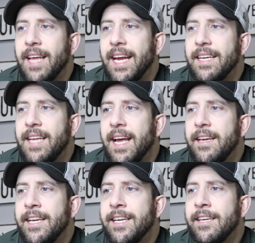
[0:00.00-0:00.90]
they
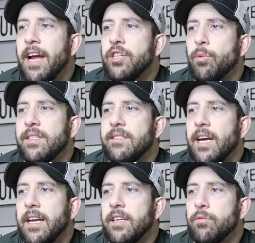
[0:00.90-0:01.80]
attended graduate
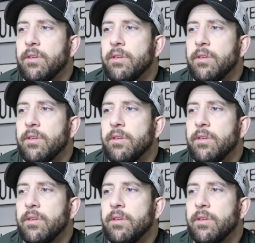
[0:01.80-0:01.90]
studies